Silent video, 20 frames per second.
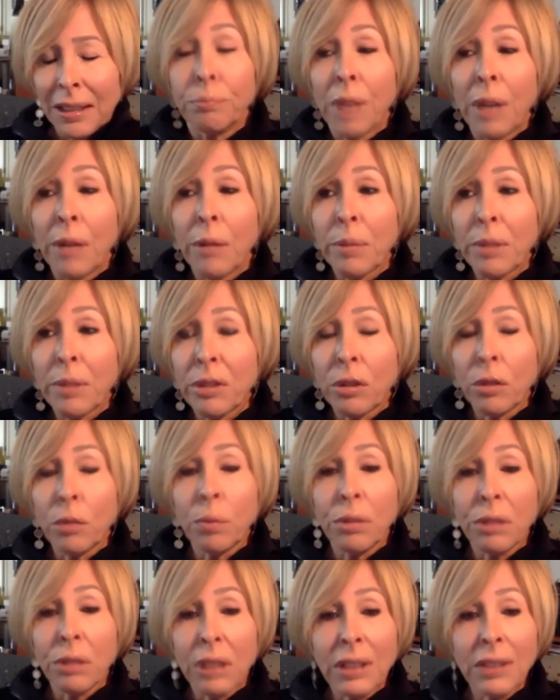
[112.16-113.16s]
I would be so
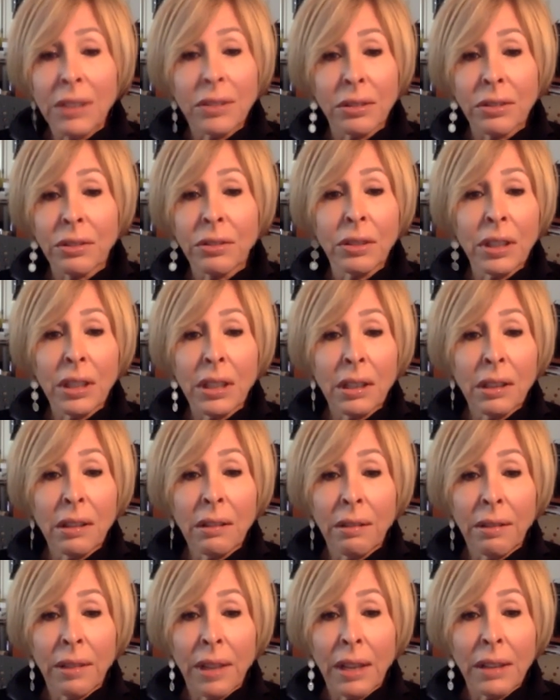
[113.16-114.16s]
pleased to
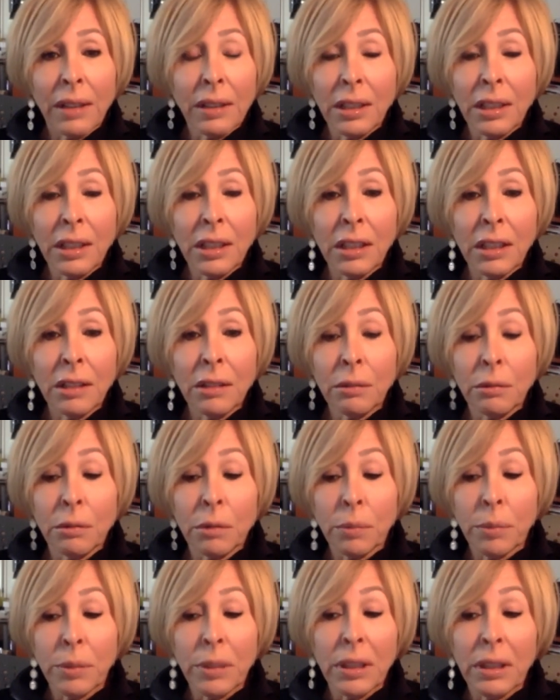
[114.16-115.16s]
see that he
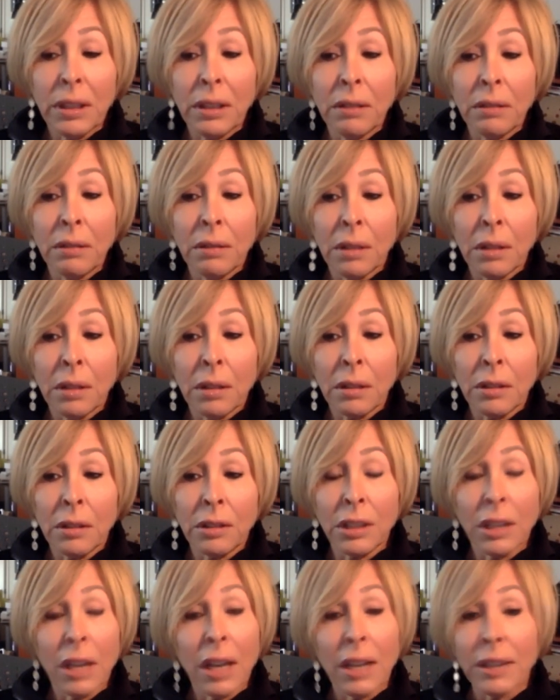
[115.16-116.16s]
would be
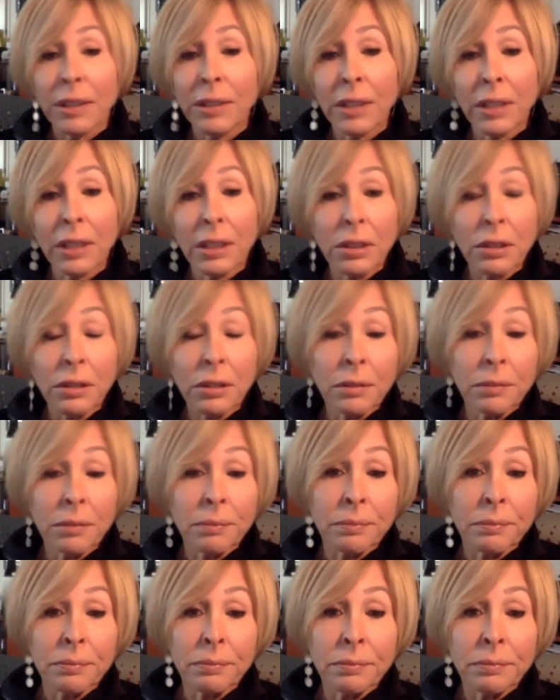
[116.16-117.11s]
denied a second term.